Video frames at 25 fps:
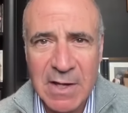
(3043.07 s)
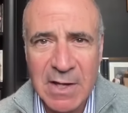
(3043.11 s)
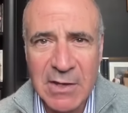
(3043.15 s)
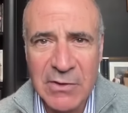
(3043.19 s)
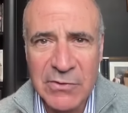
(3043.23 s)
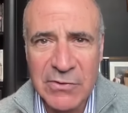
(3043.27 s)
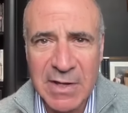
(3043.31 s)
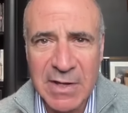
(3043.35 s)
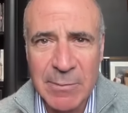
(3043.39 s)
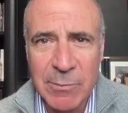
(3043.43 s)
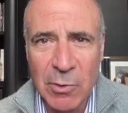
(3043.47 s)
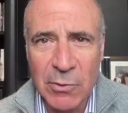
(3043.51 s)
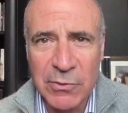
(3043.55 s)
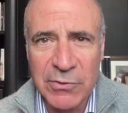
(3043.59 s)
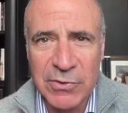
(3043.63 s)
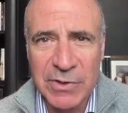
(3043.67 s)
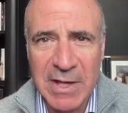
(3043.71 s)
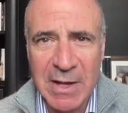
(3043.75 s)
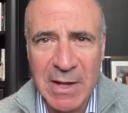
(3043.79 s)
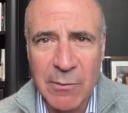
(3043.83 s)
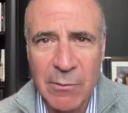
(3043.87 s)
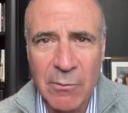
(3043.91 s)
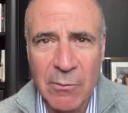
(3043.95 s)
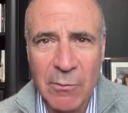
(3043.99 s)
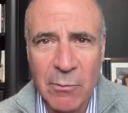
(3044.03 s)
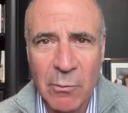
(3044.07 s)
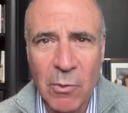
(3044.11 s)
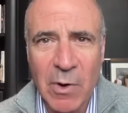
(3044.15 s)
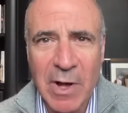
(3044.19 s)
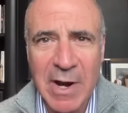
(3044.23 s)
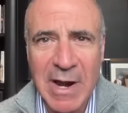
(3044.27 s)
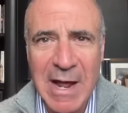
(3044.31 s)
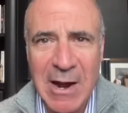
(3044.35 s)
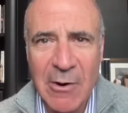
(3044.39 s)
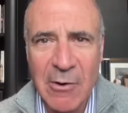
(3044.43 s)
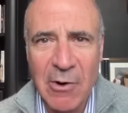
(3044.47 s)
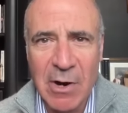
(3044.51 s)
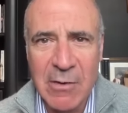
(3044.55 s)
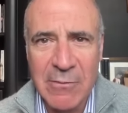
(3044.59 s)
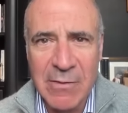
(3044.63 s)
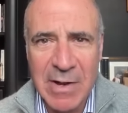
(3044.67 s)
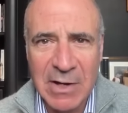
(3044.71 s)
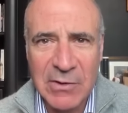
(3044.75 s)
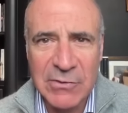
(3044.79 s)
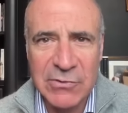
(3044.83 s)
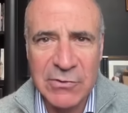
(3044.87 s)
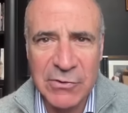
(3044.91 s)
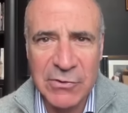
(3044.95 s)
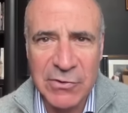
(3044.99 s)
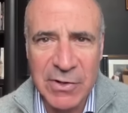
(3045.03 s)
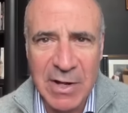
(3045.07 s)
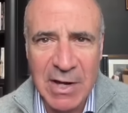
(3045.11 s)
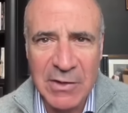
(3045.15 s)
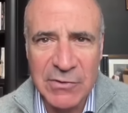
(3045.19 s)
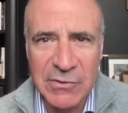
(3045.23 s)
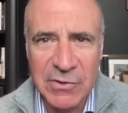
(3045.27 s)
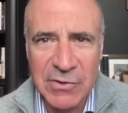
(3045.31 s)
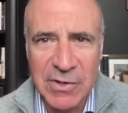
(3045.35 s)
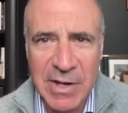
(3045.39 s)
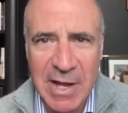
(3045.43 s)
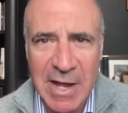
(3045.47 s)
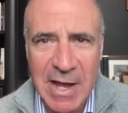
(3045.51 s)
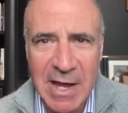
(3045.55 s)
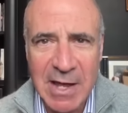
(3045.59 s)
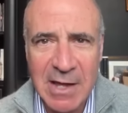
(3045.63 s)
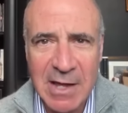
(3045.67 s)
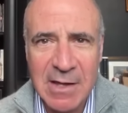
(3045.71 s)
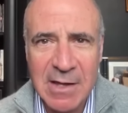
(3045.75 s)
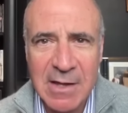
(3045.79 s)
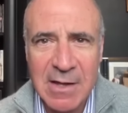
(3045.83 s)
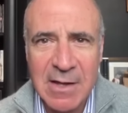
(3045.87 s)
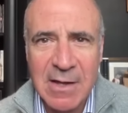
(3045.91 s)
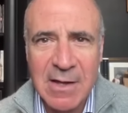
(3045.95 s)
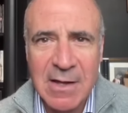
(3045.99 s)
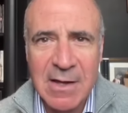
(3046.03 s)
He's able to get one hour of exercise a day.